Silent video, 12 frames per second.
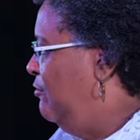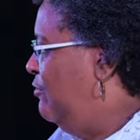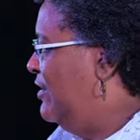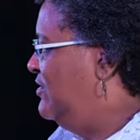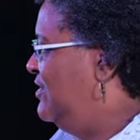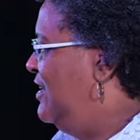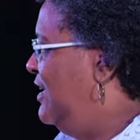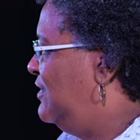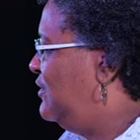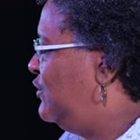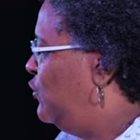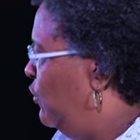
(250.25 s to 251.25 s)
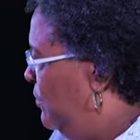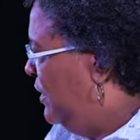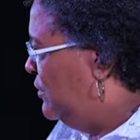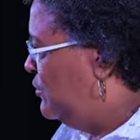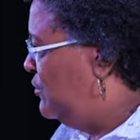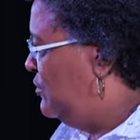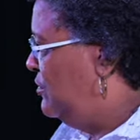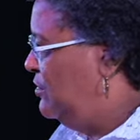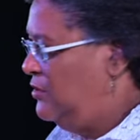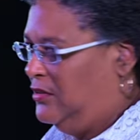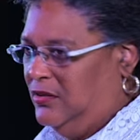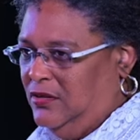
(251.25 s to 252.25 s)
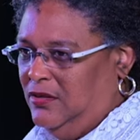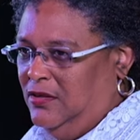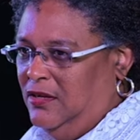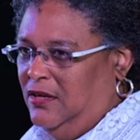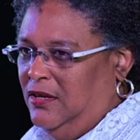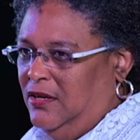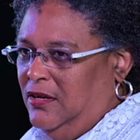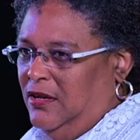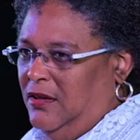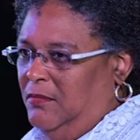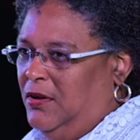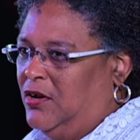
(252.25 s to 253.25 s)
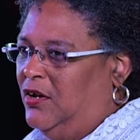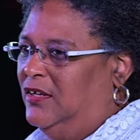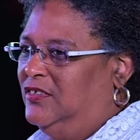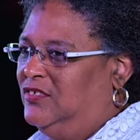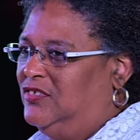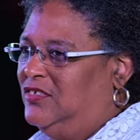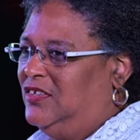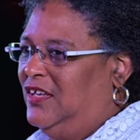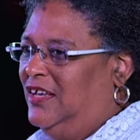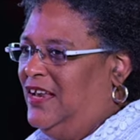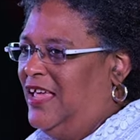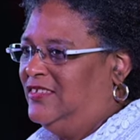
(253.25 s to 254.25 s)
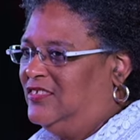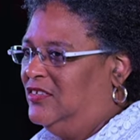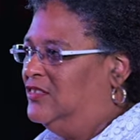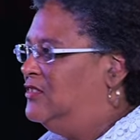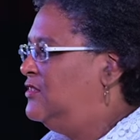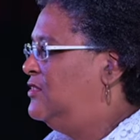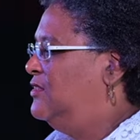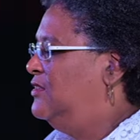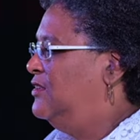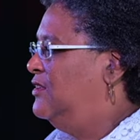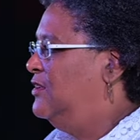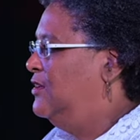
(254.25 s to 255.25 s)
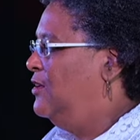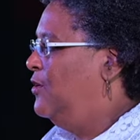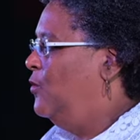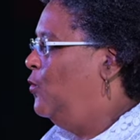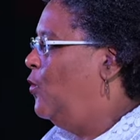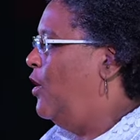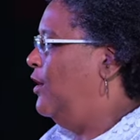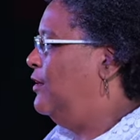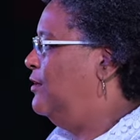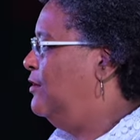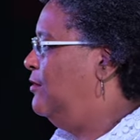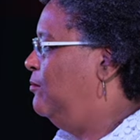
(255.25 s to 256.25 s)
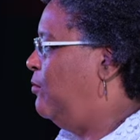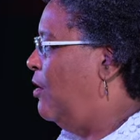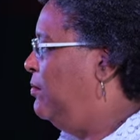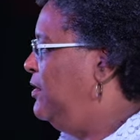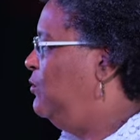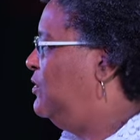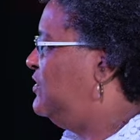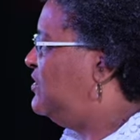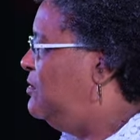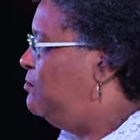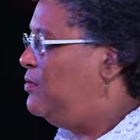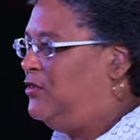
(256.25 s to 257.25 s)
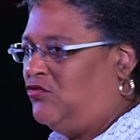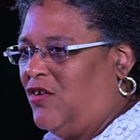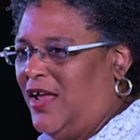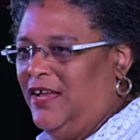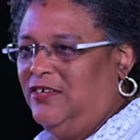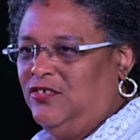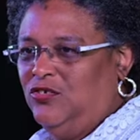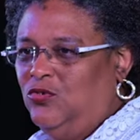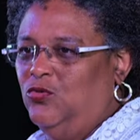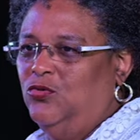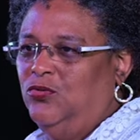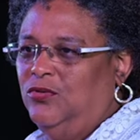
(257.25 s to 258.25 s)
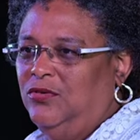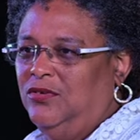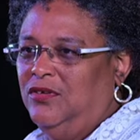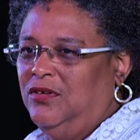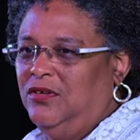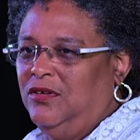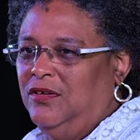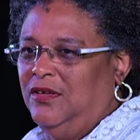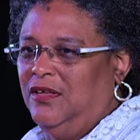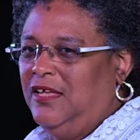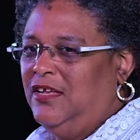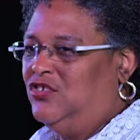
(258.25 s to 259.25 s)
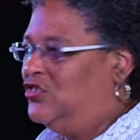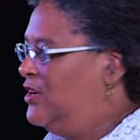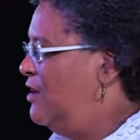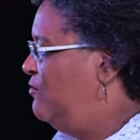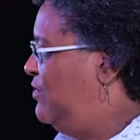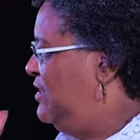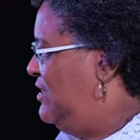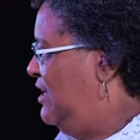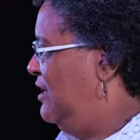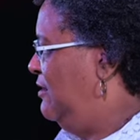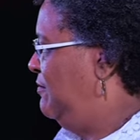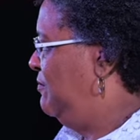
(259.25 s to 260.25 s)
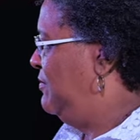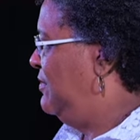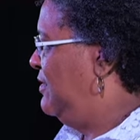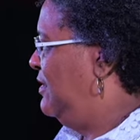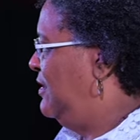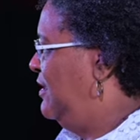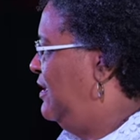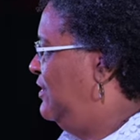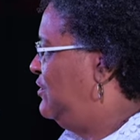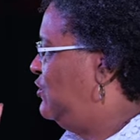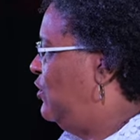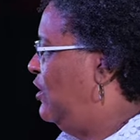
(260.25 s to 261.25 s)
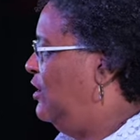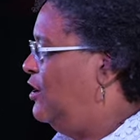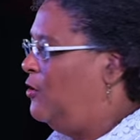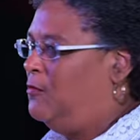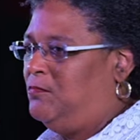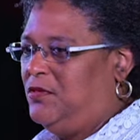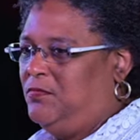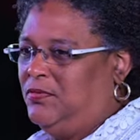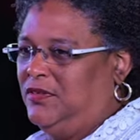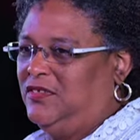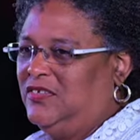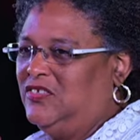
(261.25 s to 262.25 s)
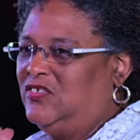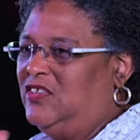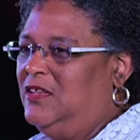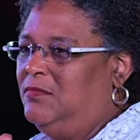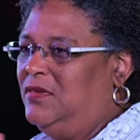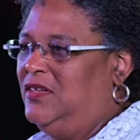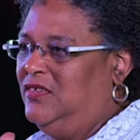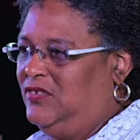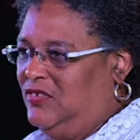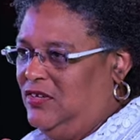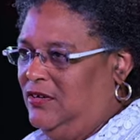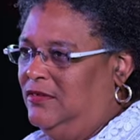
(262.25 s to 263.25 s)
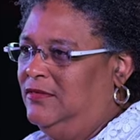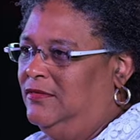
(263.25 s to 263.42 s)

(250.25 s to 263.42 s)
resonates so much. Because, in essence, what Bobby was simply trying to do each and every day is to allow people to sleep easier,